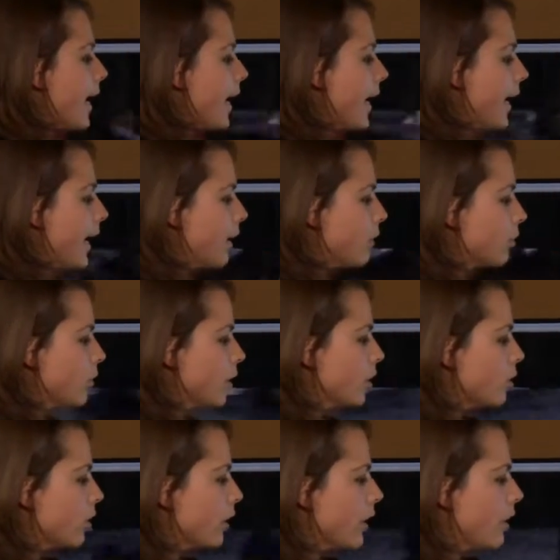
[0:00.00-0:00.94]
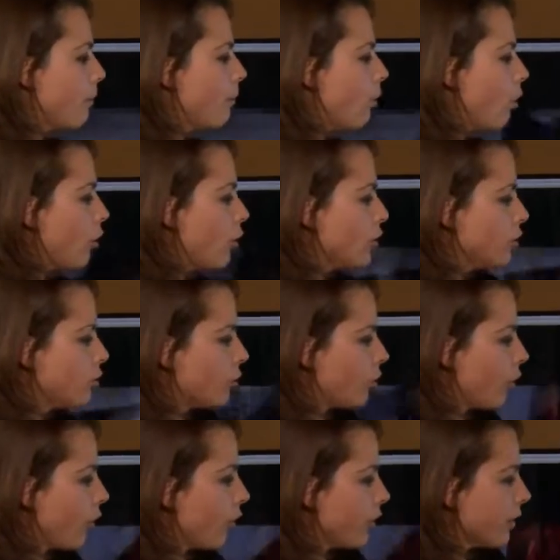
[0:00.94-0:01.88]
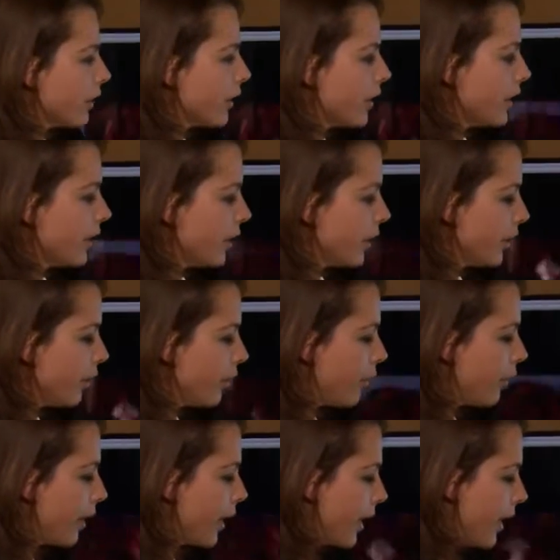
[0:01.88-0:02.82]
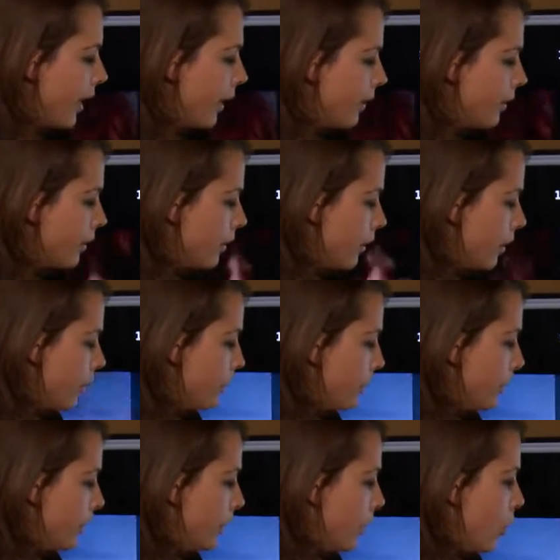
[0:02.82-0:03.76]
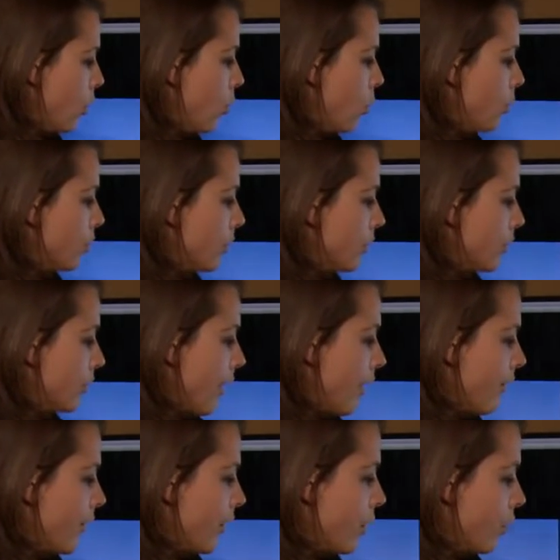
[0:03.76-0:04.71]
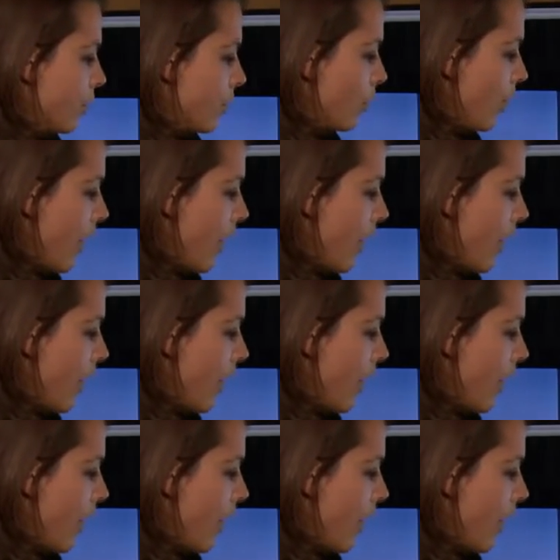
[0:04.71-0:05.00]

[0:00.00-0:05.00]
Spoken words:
and we're going to monitor here and below the traffic over